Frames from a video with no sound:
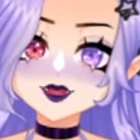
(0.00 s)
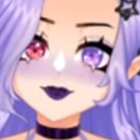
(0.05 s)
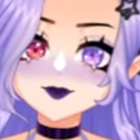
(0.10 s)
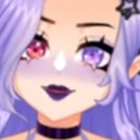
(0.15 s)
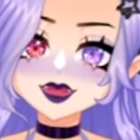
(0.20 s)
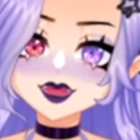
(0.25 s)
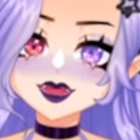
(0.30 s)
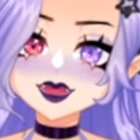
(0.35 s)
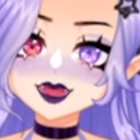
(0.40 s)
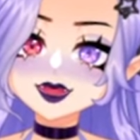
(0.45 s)

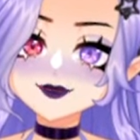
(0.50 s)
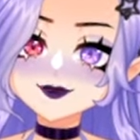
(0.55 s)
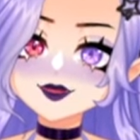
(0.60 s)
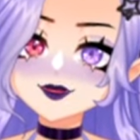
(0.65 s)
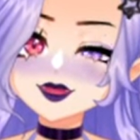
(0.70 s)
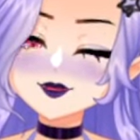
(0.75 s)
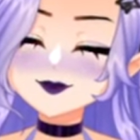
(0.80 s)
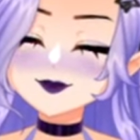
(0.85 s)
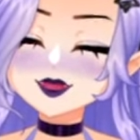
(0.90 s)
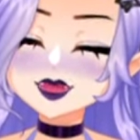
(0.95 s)
eat into
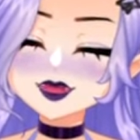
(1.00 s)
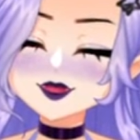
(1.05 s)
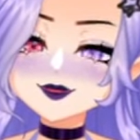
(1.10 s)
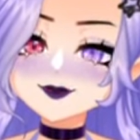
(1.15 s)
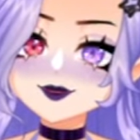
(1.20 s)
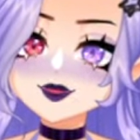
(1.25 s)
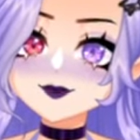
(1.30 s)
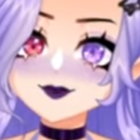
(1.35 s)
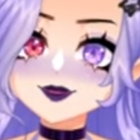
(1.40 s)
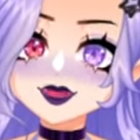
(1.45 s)
your bardic
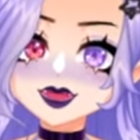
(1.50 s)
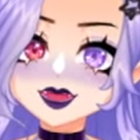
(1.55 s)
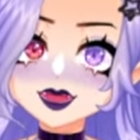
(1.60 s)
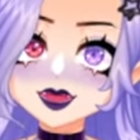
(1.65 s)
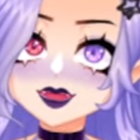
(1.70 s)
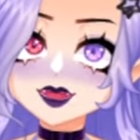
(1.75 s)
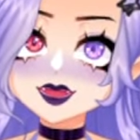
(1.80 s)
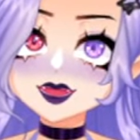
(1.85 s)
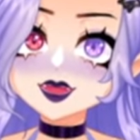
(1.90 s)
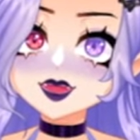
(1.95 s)

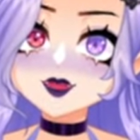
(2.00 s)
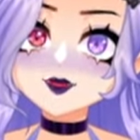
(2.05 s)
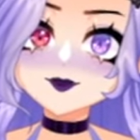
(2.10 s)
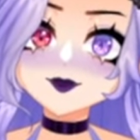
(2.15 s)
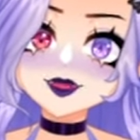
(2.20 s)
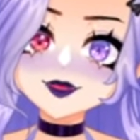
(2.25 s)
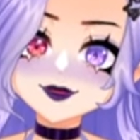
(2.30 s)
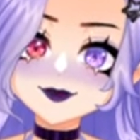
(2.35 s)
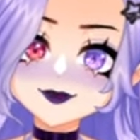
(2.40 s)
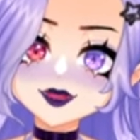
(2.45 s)
inspirations
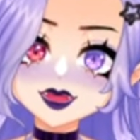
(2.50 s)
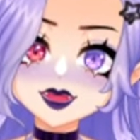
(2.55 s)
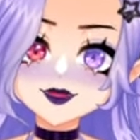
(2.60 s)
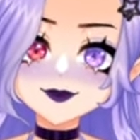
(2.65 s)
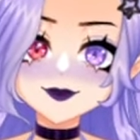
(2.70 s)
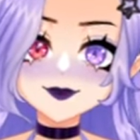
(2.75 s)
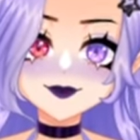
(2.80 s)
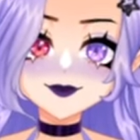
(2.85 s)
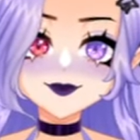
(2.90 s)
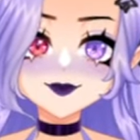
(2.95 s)
quite a lot,
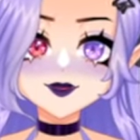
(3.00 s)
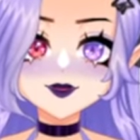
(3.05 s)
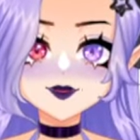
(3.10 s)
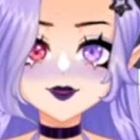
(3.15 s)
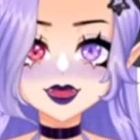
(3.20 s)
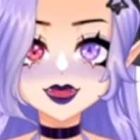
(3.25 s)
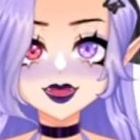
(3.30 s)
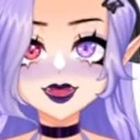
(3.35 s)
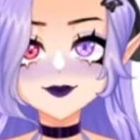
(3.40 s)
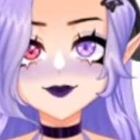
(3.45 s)

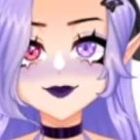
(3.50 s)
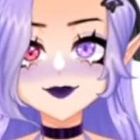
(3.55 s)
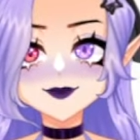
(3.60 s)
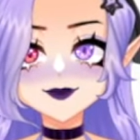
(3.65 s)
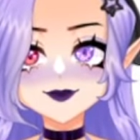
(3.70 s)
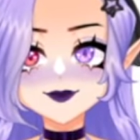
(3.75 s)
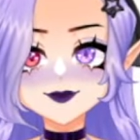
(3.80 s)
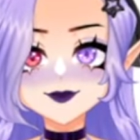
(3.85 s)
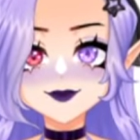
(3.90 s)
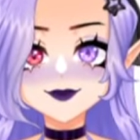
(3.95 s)
unfortunately.
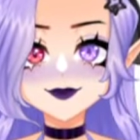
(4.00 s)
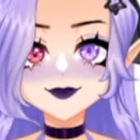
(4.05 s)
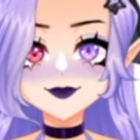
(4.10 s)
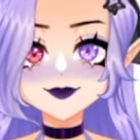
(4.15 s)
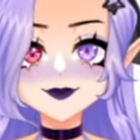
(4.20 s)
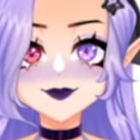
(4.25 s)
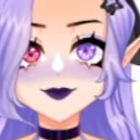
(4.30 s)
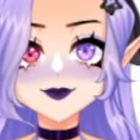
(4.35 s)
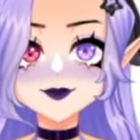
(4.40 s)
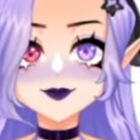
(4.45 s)

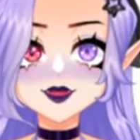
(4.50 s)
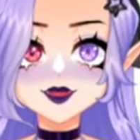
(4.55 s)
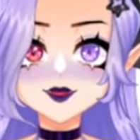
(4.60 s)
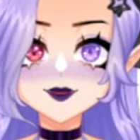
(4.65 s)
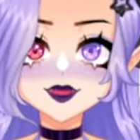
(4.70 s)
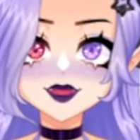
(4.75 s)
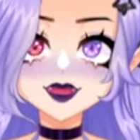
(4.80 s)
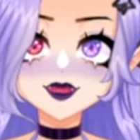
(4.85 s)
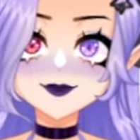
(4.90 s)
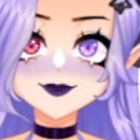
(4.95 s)

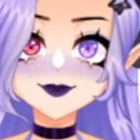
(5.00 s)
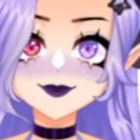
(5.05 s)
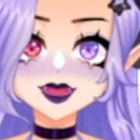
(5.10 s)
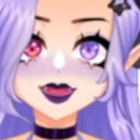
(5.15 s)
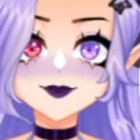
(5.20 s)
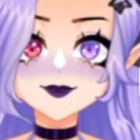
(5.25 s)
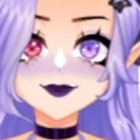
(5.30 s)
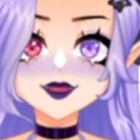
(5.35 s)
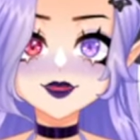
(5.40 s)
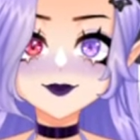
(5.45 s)
But yeah,
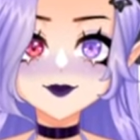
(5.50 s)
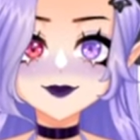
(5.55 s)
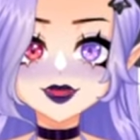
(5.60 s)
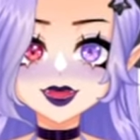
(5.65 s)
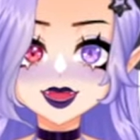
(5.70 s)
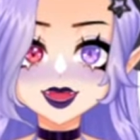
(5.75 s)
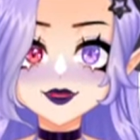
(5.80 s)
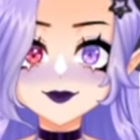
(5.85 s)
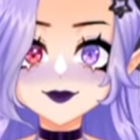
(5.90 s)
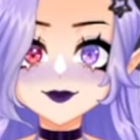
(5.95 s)
we also get
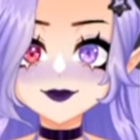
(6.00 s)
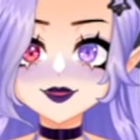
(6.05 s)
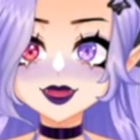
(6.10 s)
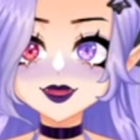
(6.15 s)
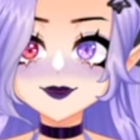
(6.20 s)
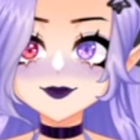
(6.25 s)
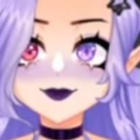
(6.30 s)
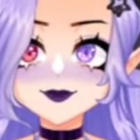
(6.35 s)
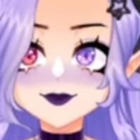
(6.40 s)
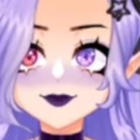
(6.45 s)

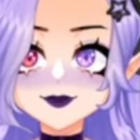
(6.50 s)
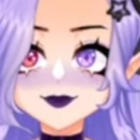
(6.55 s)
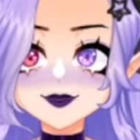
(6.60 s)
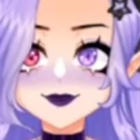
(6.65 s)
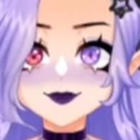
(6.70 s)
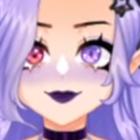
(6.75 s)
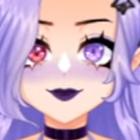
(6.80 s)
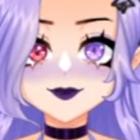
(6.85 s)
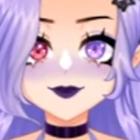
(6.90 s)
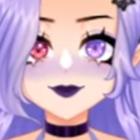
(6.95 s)
expertise at 3rd
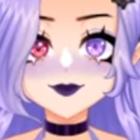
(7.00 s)
level,